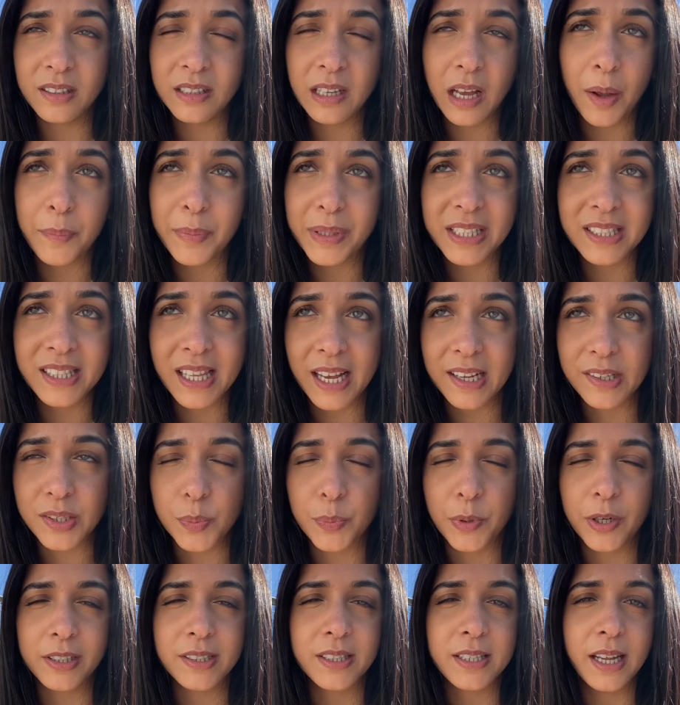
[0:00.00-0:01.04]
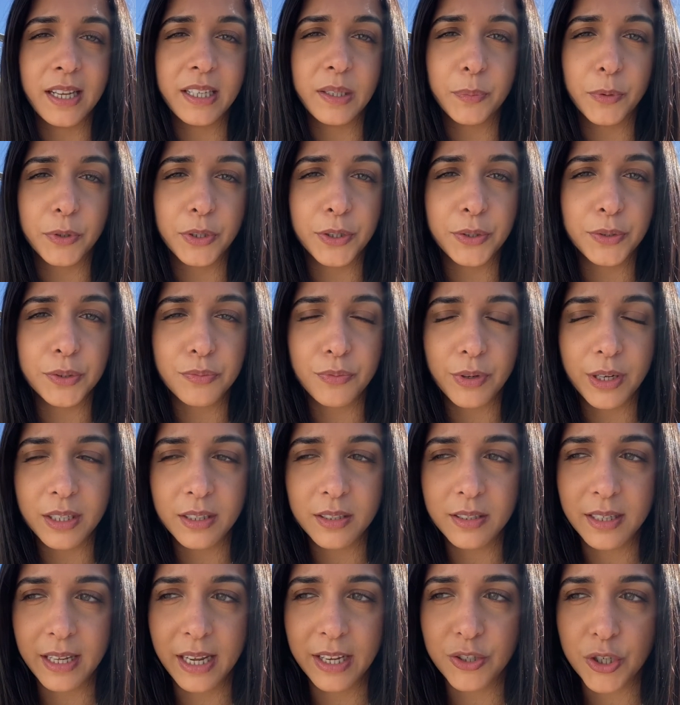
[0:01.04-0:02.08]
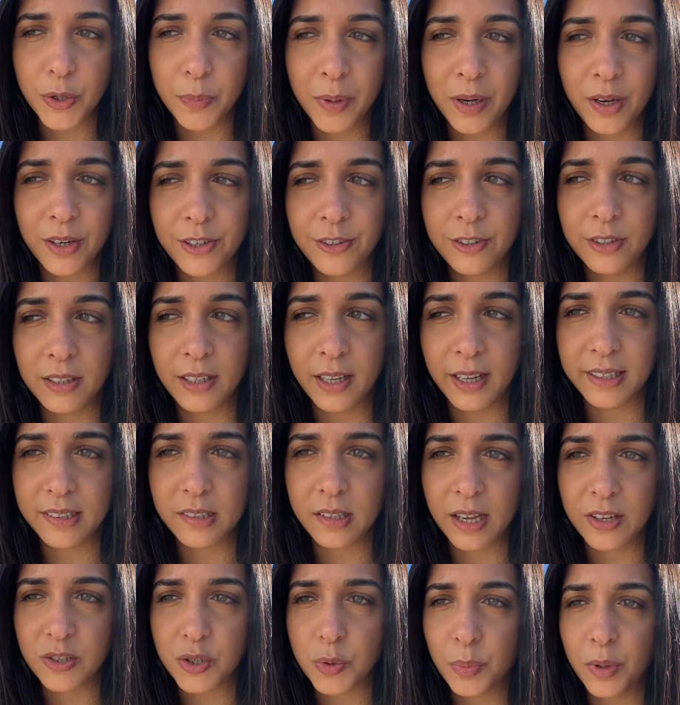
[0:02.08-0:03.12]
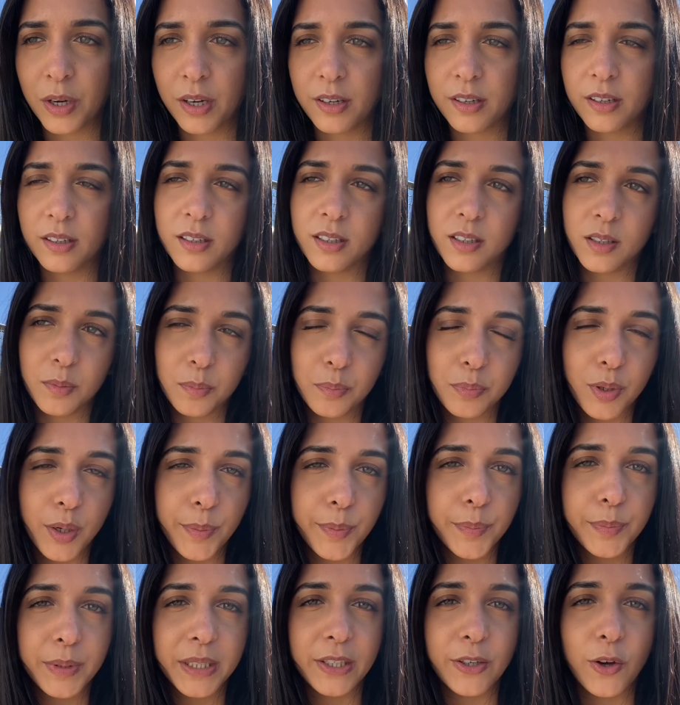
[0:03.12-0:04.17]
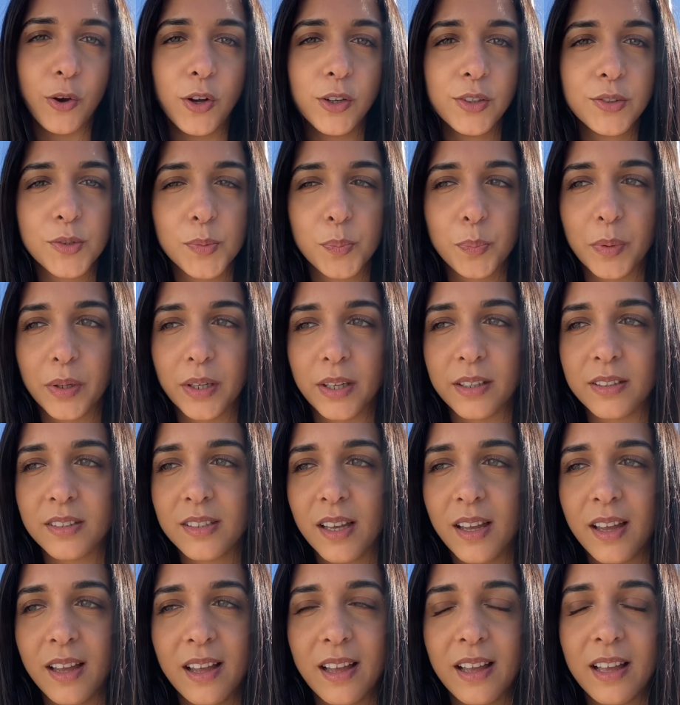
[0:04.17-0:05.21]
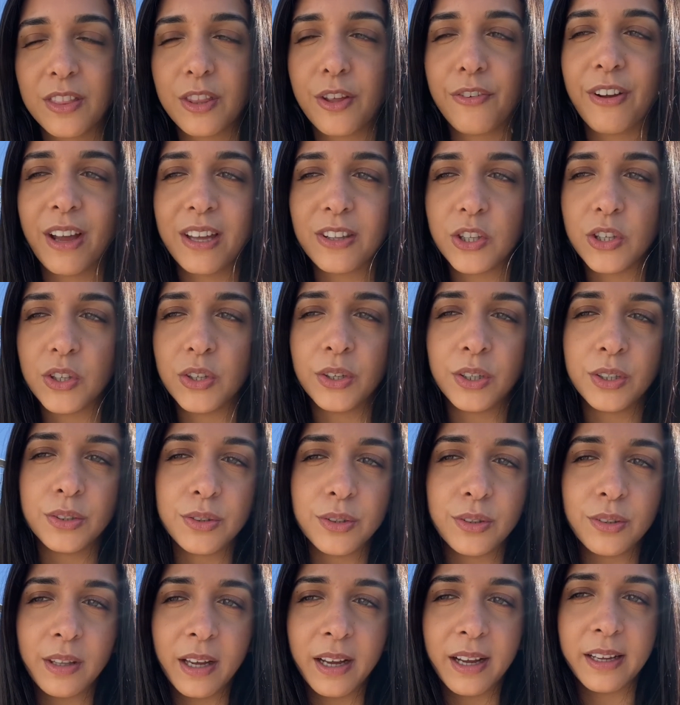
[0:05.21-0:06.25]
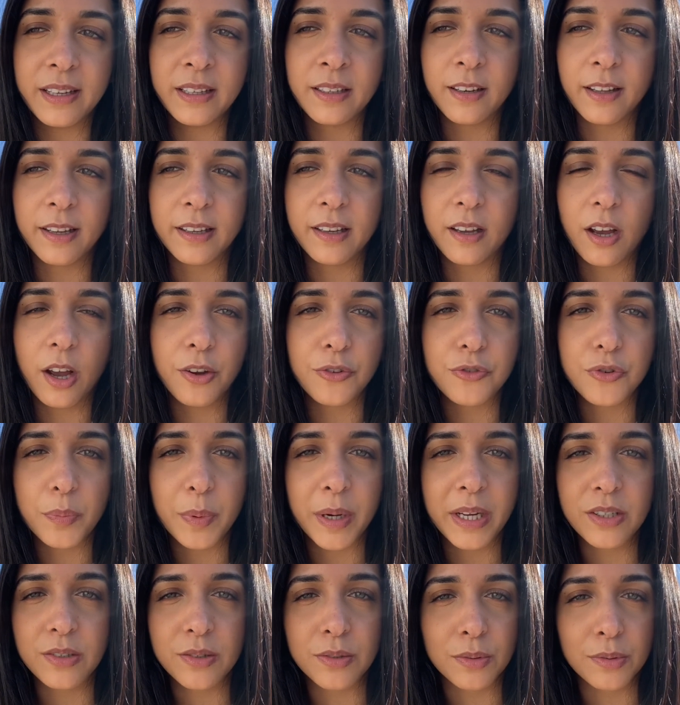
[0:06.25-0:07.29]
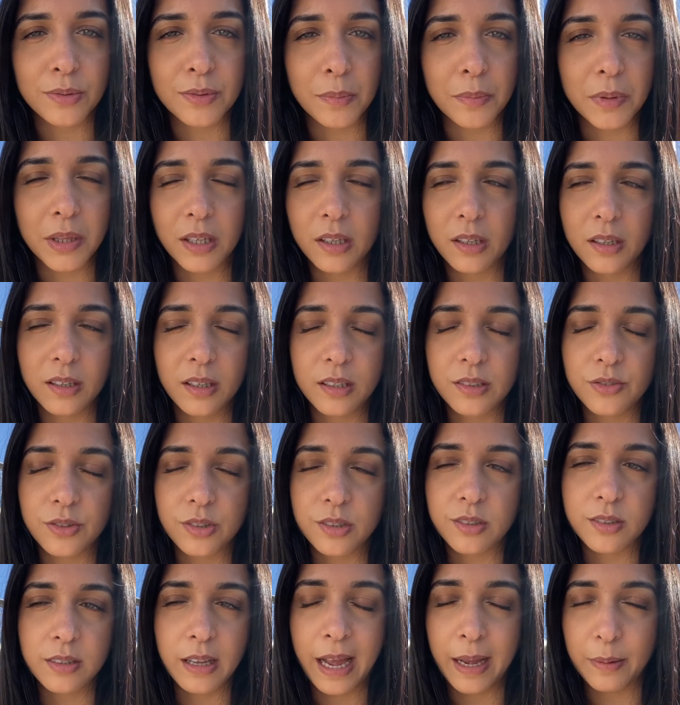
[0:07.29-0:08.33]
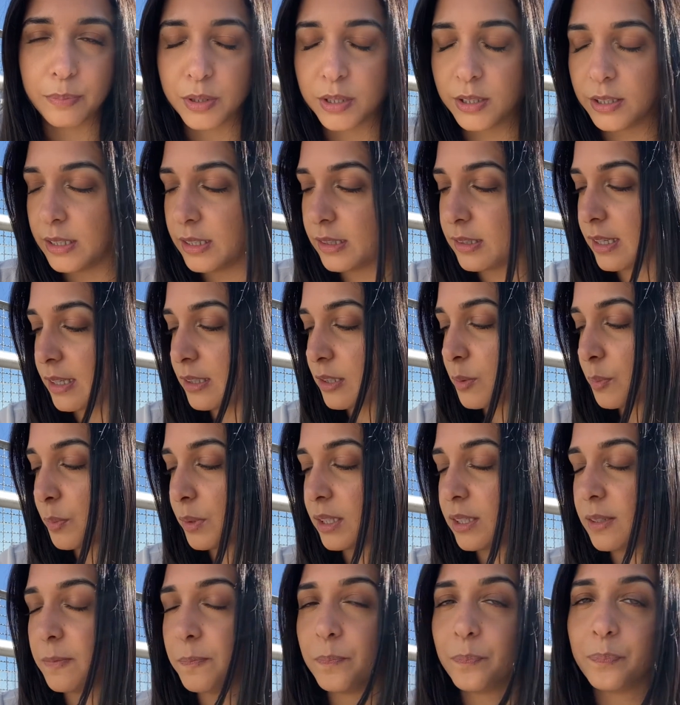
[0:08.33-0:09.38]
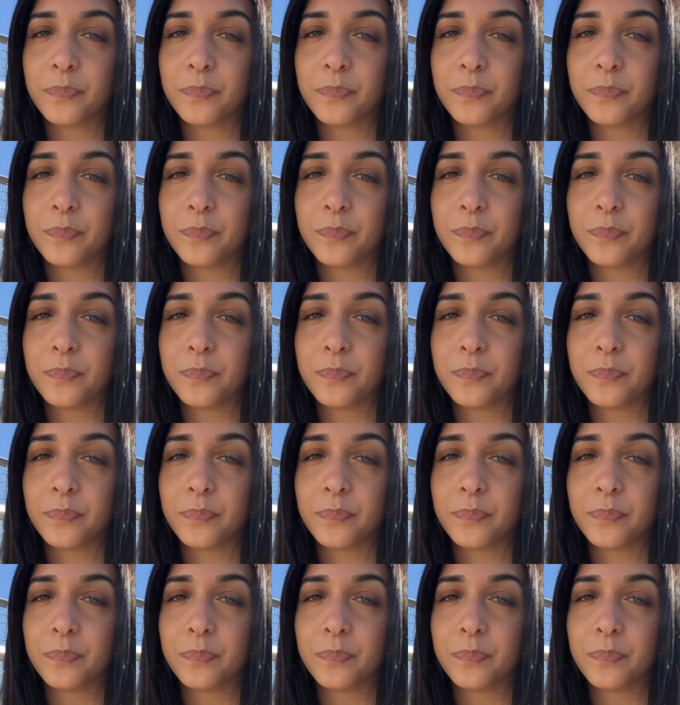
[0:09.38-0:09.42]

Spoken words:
I mean, is that a surprise to anybody who's read KJ Parker and likes KJ Parker? Probably not, but the fact that you can do that in like 100 pages or something is just absolutely insane to me.